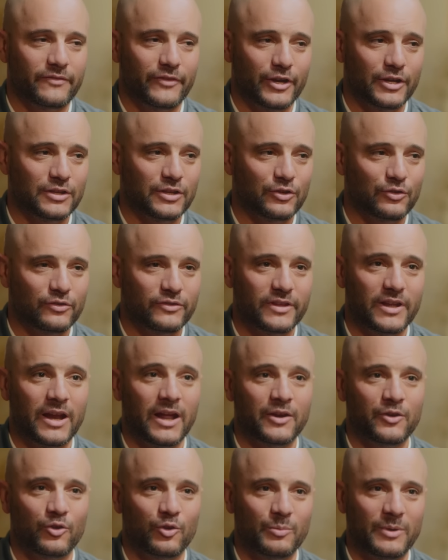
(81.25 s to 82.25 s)
the very little that
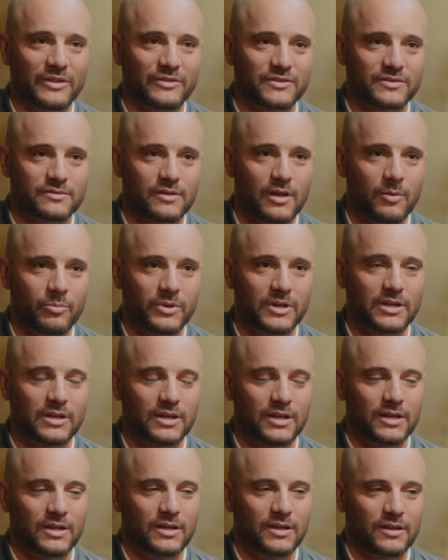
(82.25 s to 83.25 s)
I know about this topic.